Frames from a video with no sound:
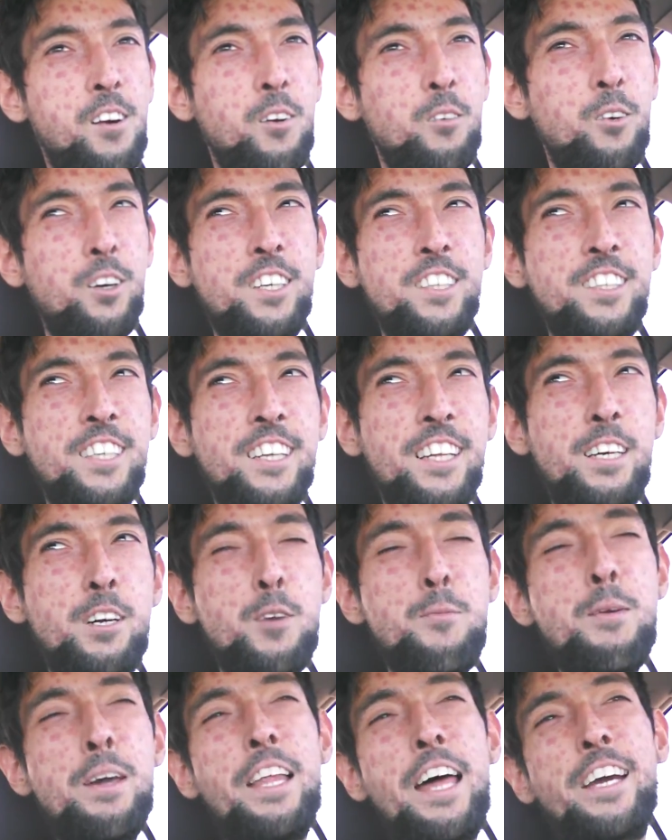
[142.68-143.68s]
what is it? It
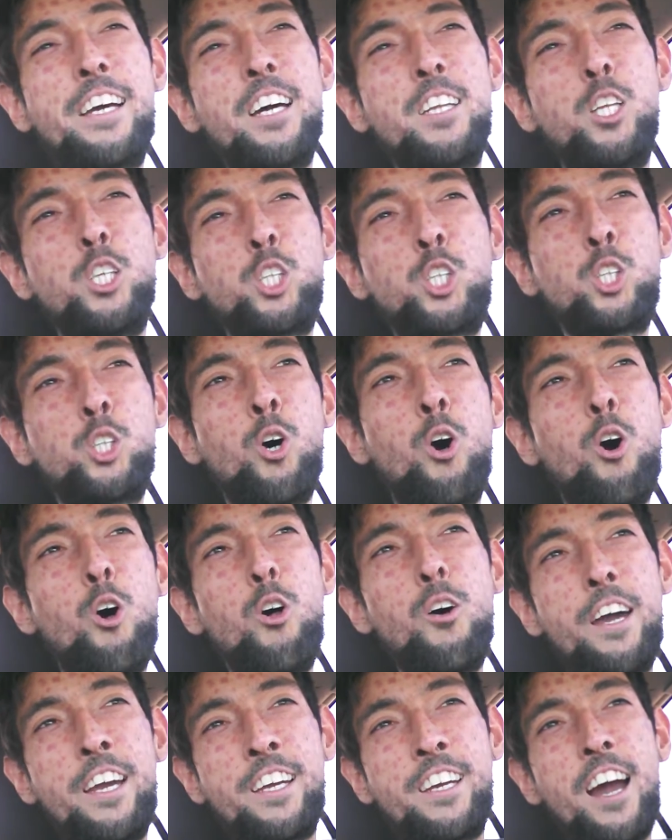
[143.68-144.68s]
would be like the
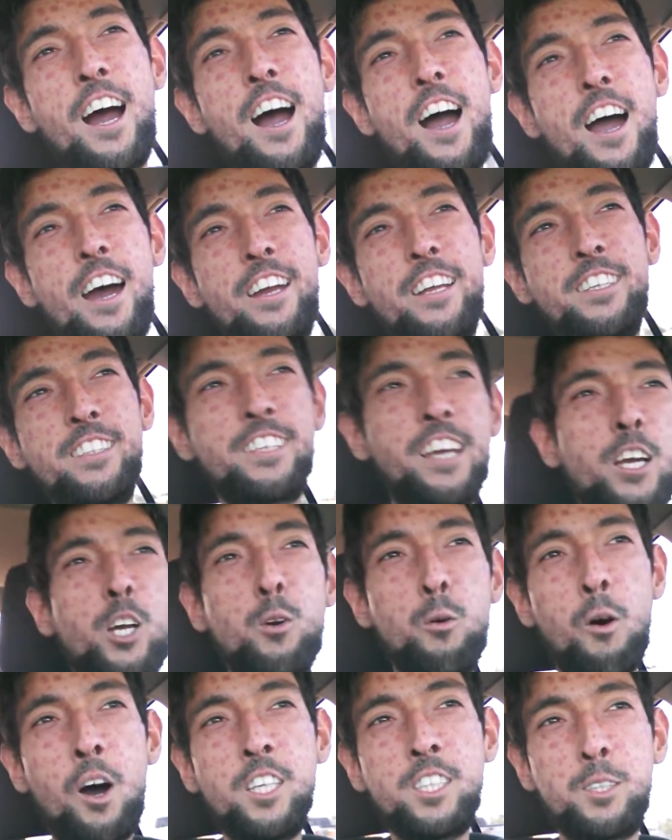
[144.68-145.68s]
soul and God is like
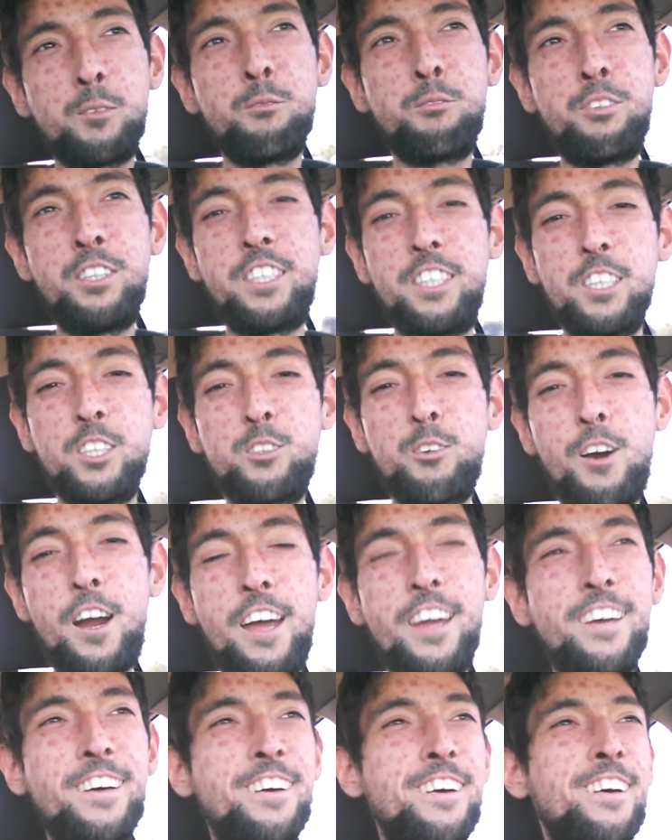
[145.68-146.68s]
quantum physics,
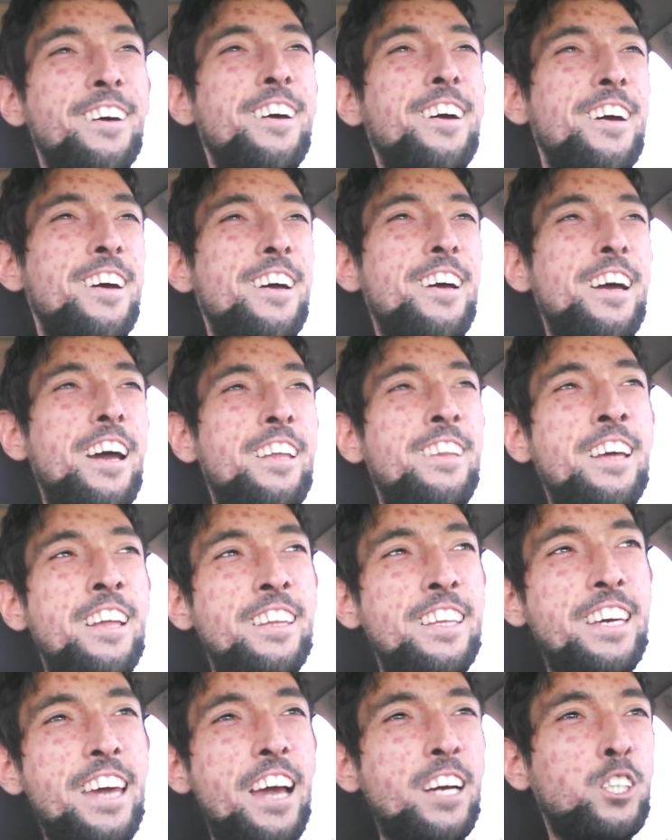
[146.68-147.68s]
right? And then
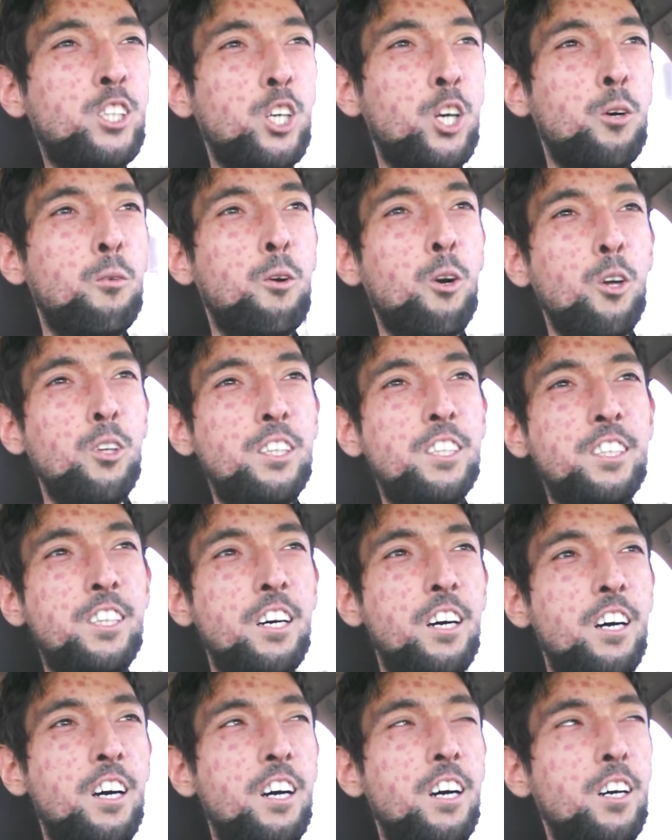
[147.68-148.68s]
the external world is
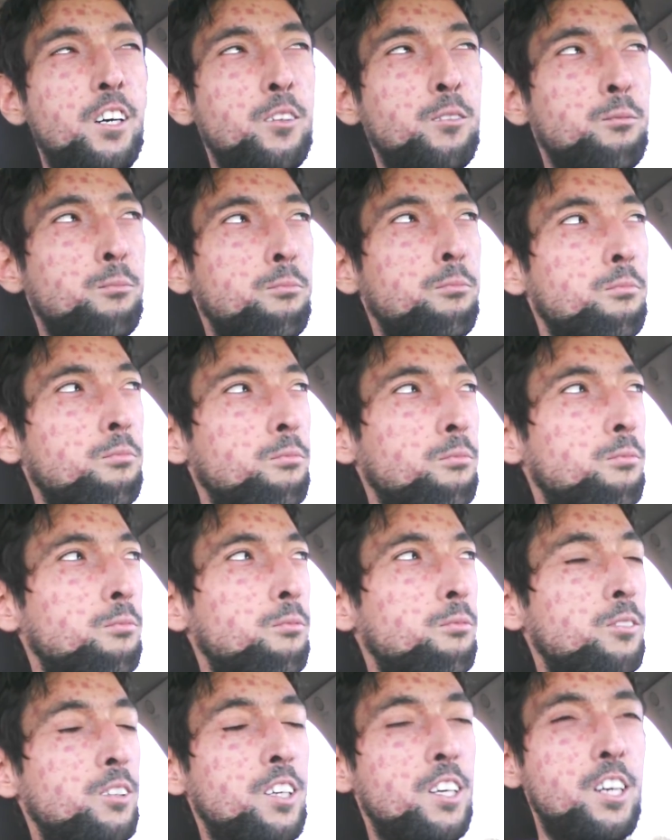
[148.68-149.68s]
the
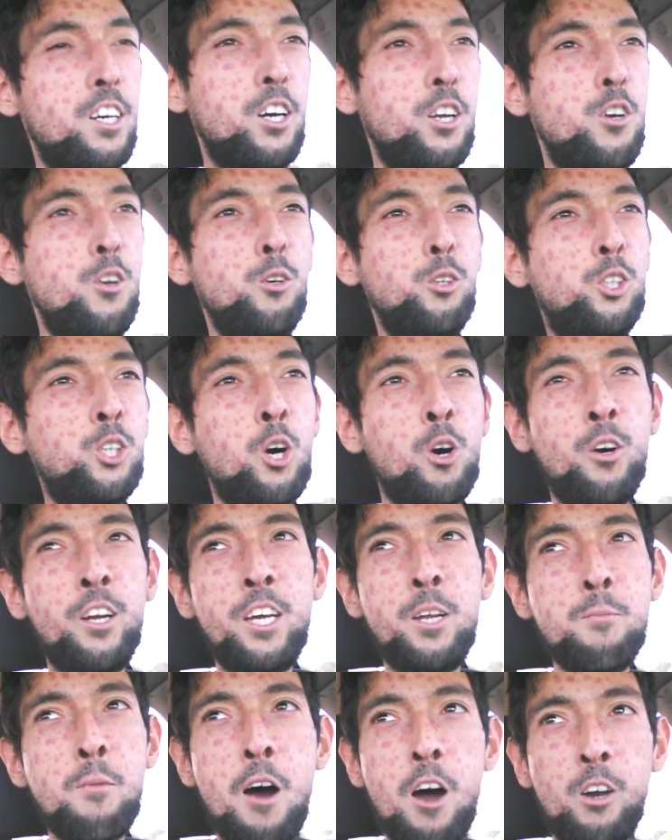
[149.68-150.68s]

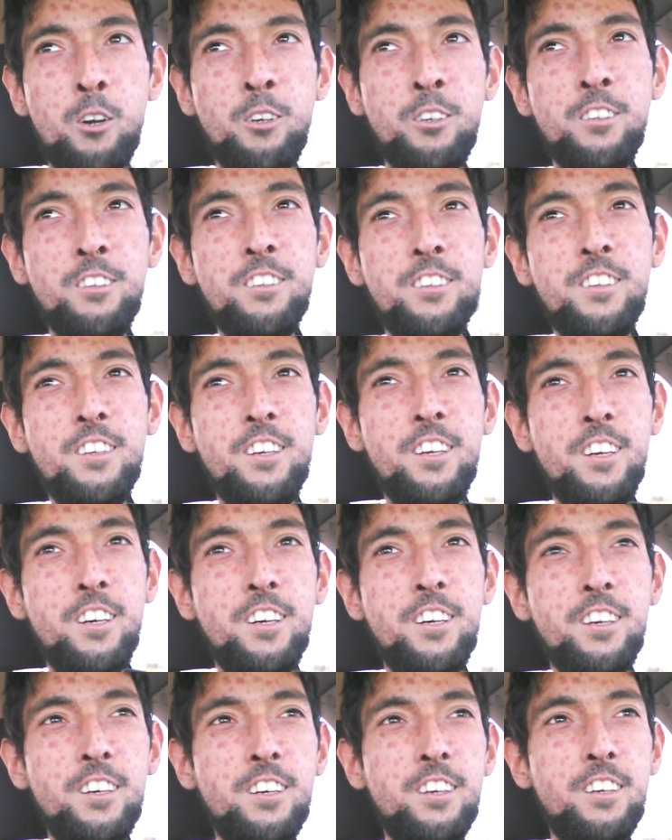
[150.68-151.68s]
Newtonian model.
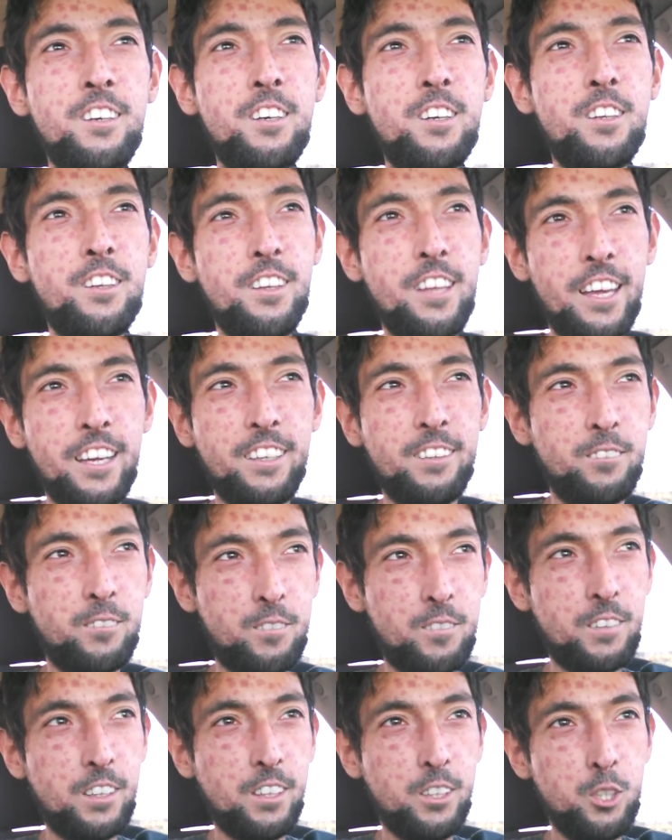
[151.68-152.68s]
Like
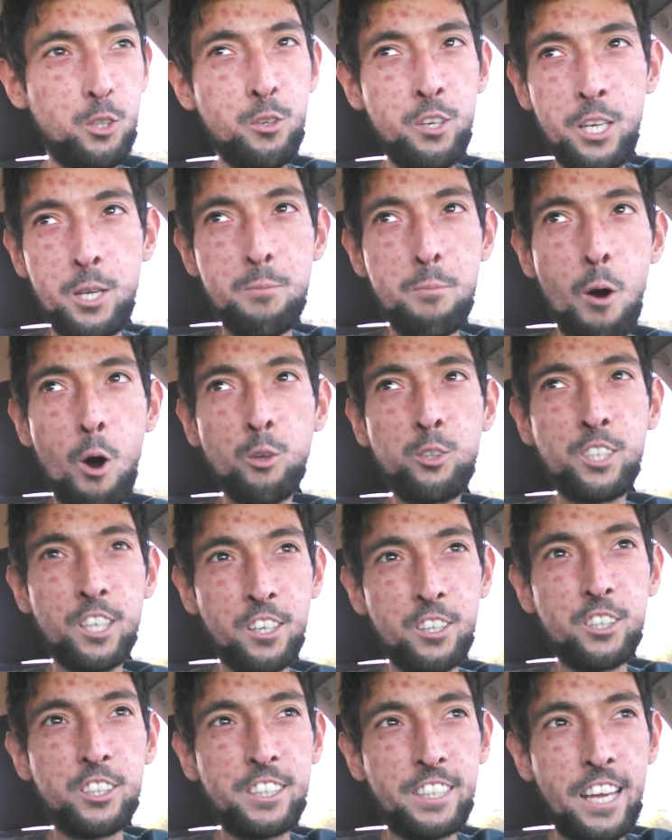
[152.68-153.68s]
you need both to
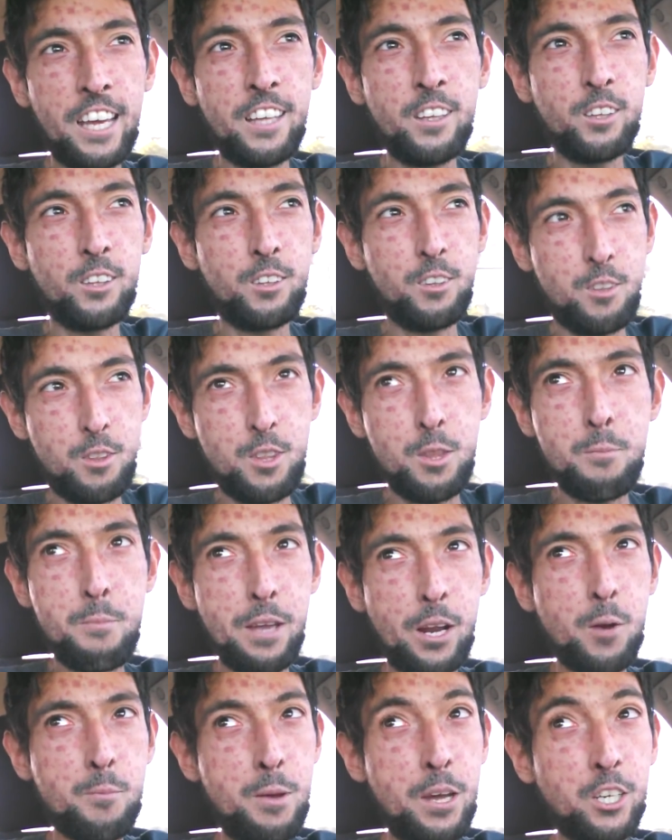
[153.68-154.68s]
understand the
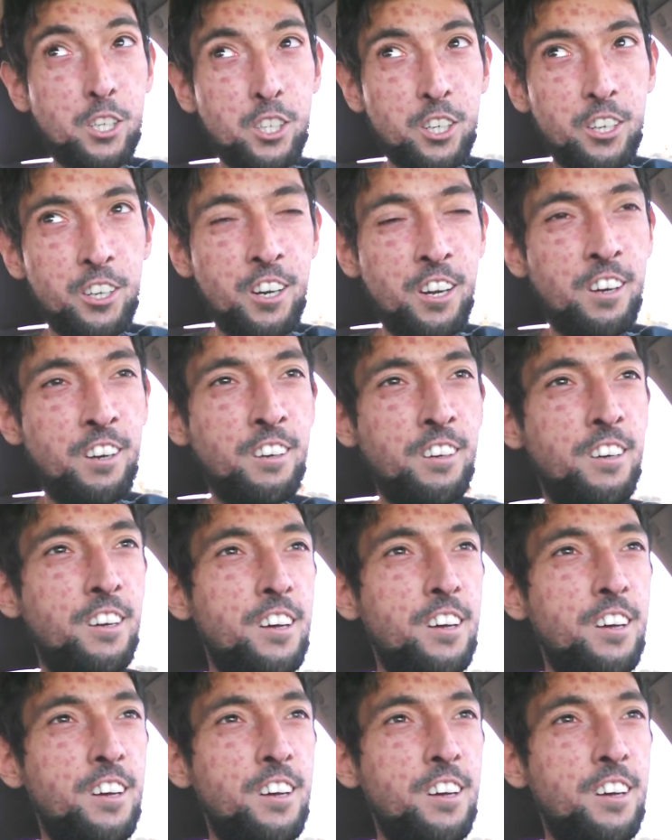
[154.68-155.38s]
bigger picture, you know?